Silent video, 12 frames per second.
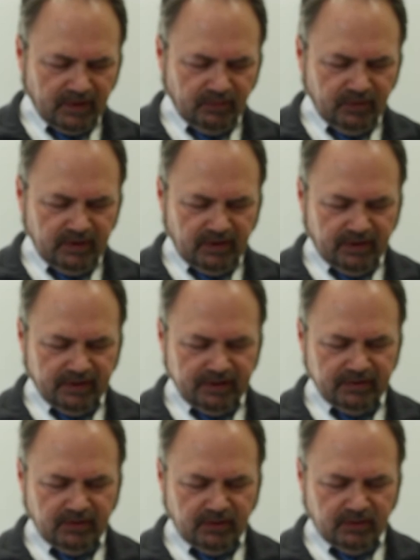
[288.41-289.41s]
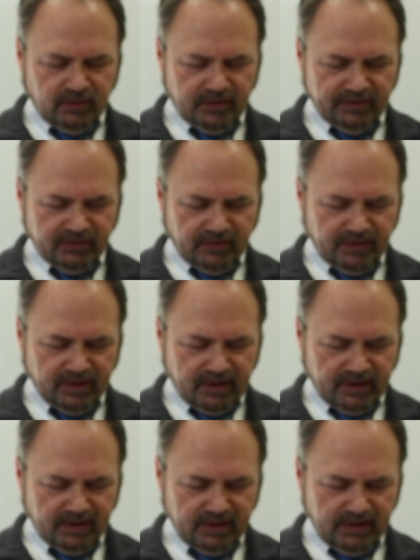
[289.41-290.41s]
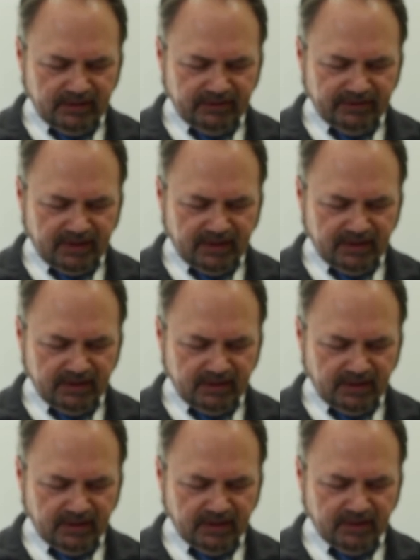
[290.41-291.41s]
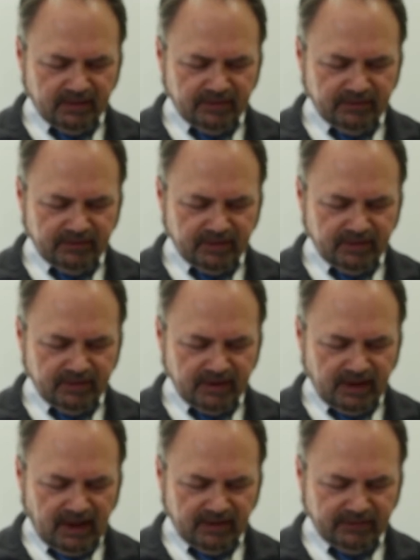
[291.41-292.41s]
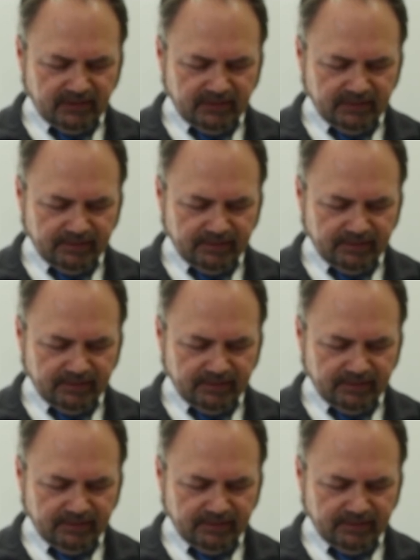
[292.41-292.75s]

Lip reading: we already know what's going on inside of the castle.